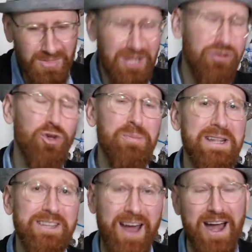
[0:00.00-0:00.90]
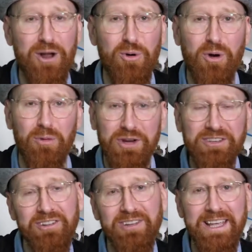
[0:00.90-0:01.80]
Doom Eternal
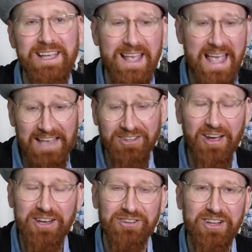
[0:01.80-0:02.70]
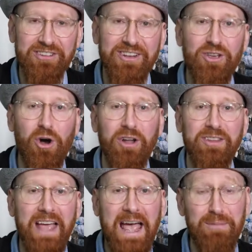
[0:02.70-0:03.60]
recently, its Collector's Edition got
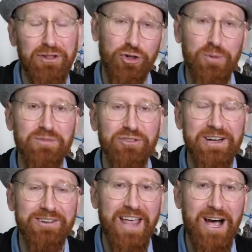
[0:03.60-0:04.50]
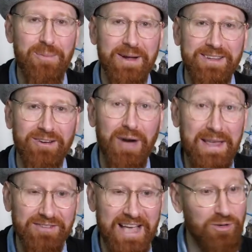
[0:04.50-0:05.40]
the Doomslayer's helmet, a
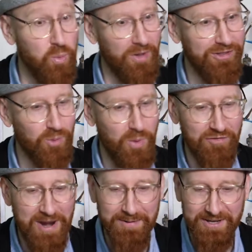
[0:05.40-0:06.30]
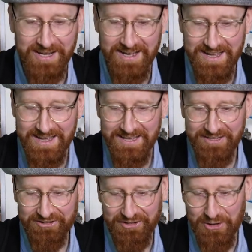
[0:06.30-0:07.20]
life-size 1-to-1 replica.
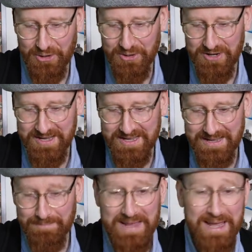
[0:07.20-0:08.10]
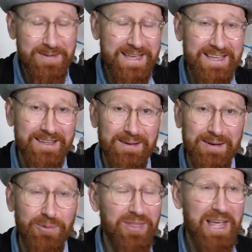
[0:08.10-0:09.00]
So maybe
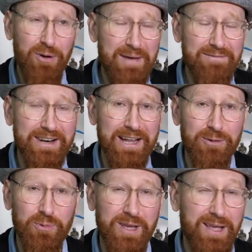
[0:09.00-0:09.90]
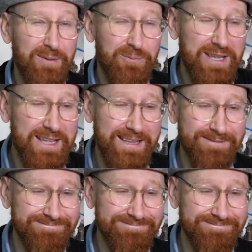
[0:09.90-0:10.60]
with Halo Infinite, can we